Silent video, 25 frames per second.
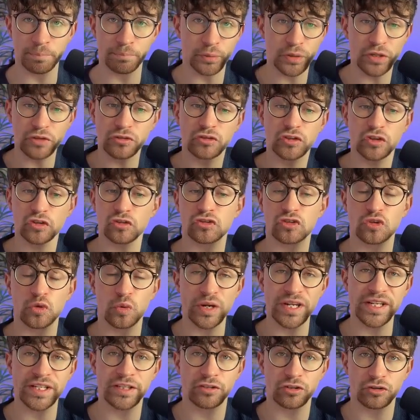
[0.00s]
but it's just
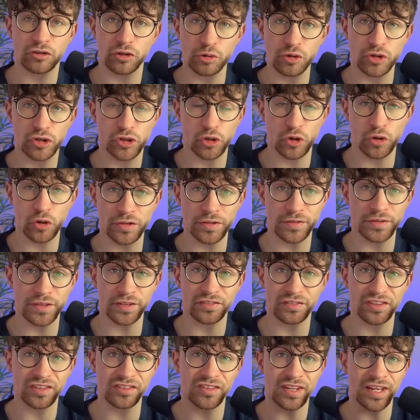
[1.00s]
tweaked to show
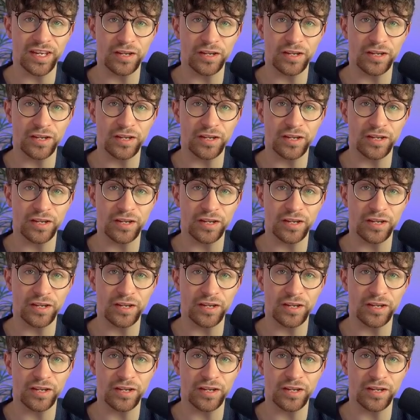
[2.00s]
this is